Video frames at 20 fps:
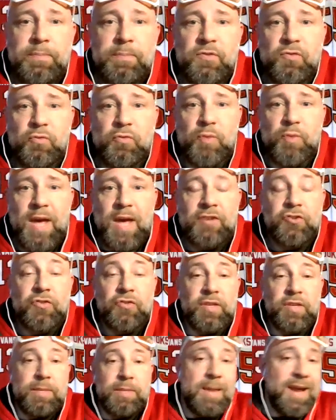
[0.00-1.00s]
to
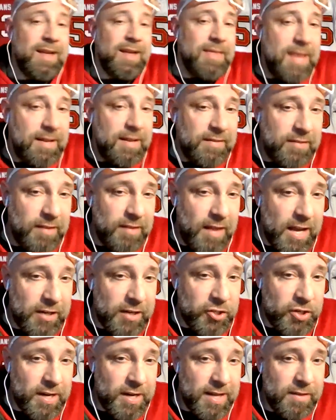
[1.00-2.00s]
actually make that
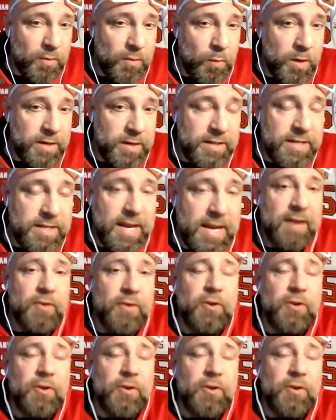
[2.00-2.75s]
selection at the 110,